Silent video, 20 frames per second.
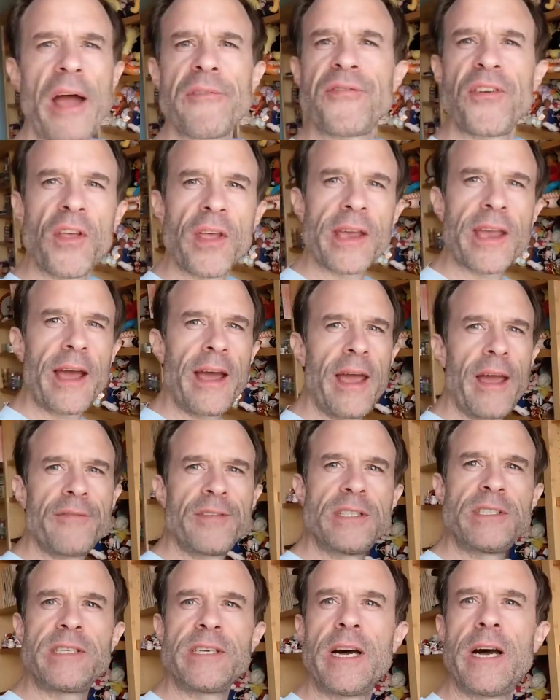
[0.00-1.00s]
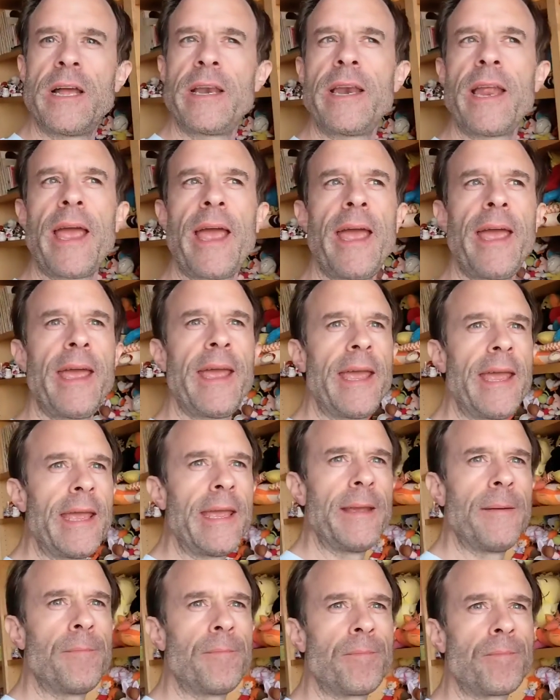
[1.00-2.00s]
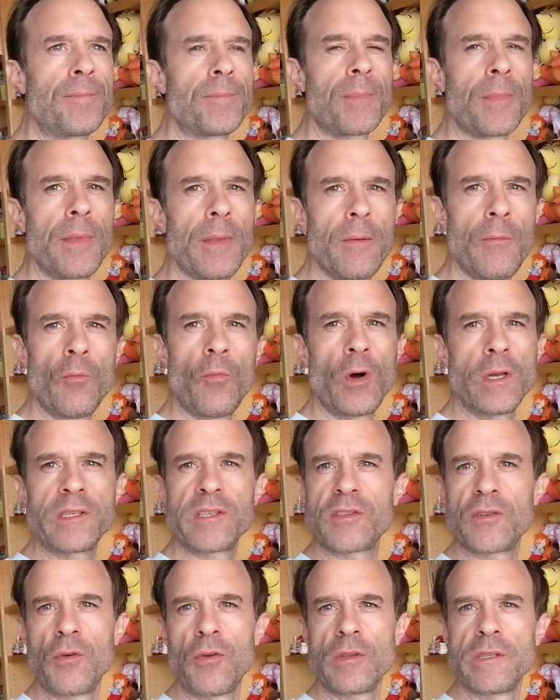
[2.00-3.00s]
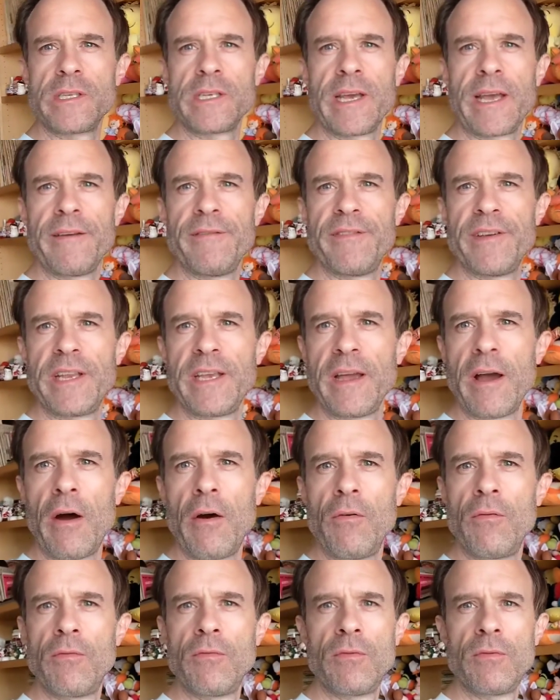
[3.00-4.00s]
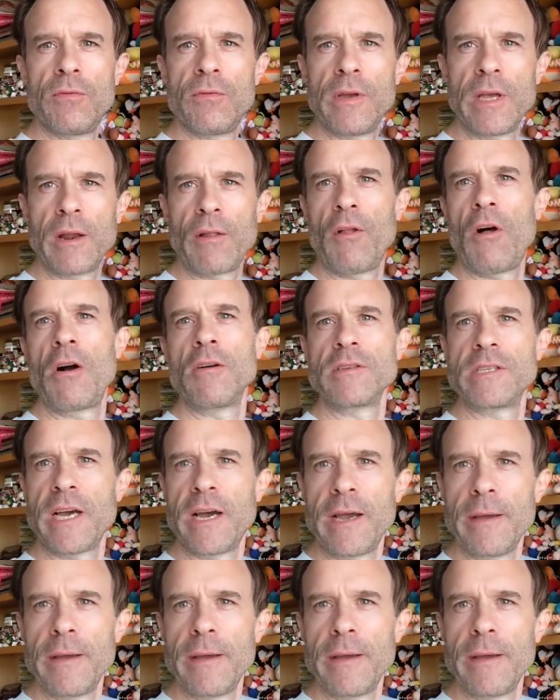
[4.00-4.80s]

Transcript: I feel like I haven't done a what sold today video in a long